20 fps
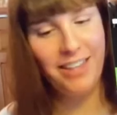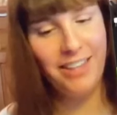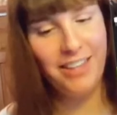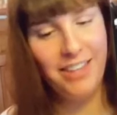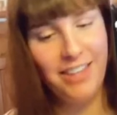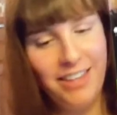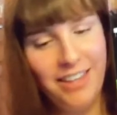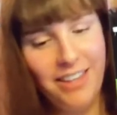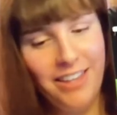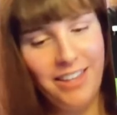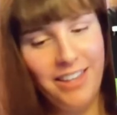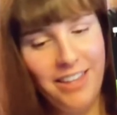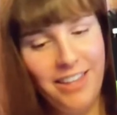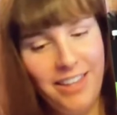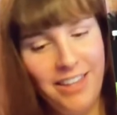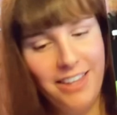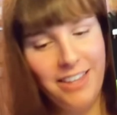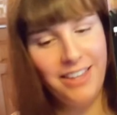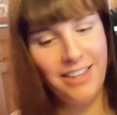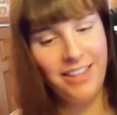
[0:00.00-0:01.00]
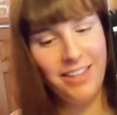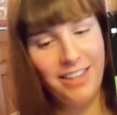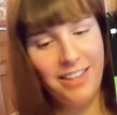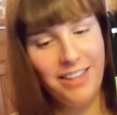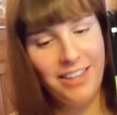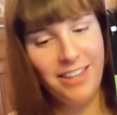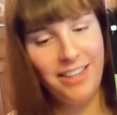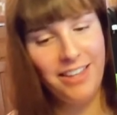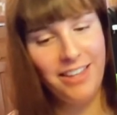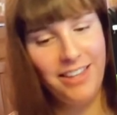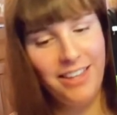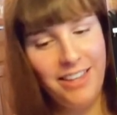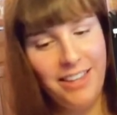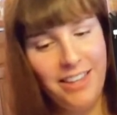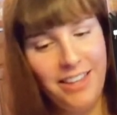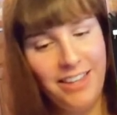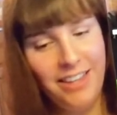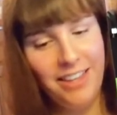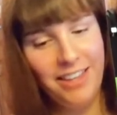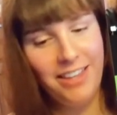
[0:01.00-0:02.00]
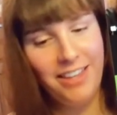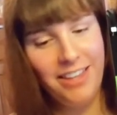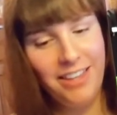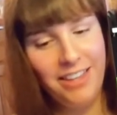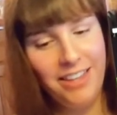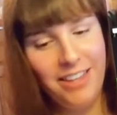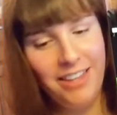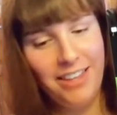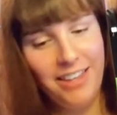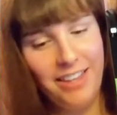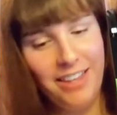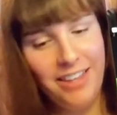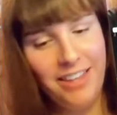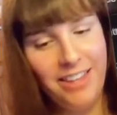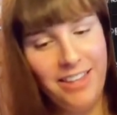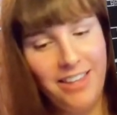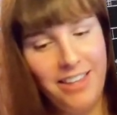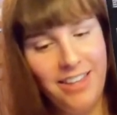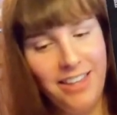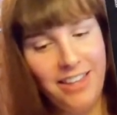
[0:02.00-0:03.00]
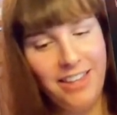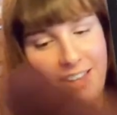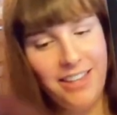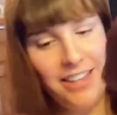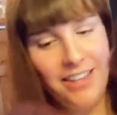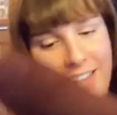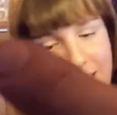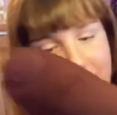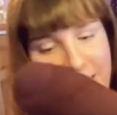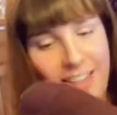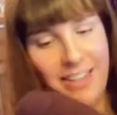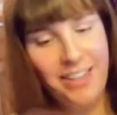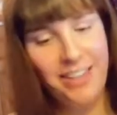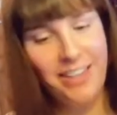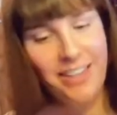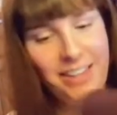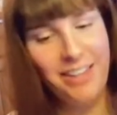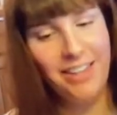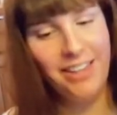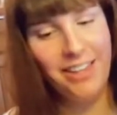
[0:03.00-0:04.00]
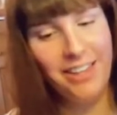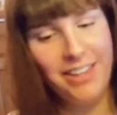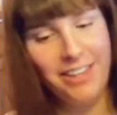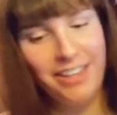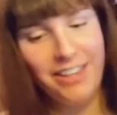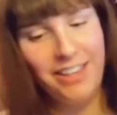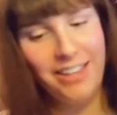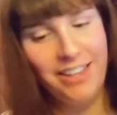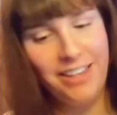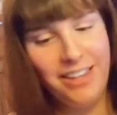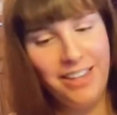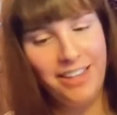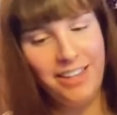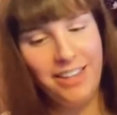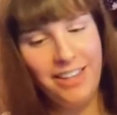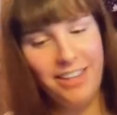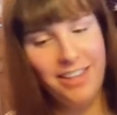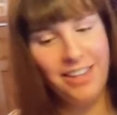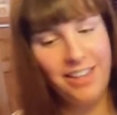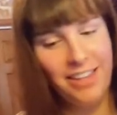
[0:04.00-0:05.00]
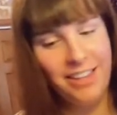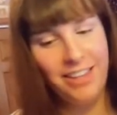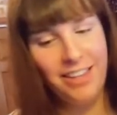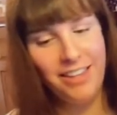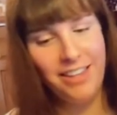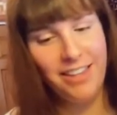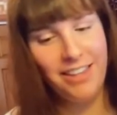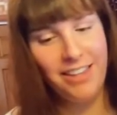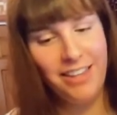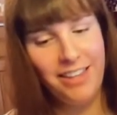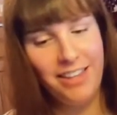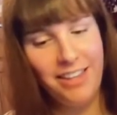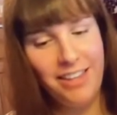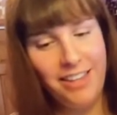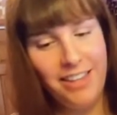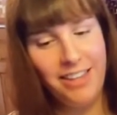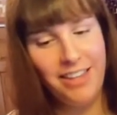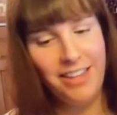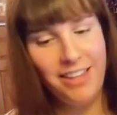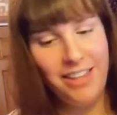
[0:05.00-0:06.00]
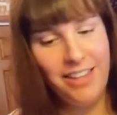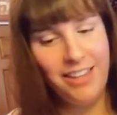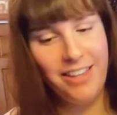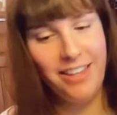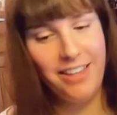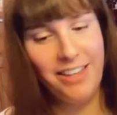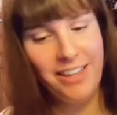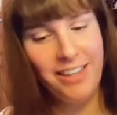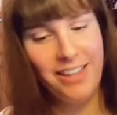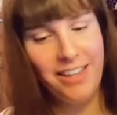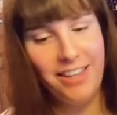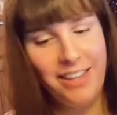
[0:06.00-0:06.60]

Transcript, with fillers: You go to the moments section, you can pick a picture from here, and then you have an option to put it on the screen or cut away to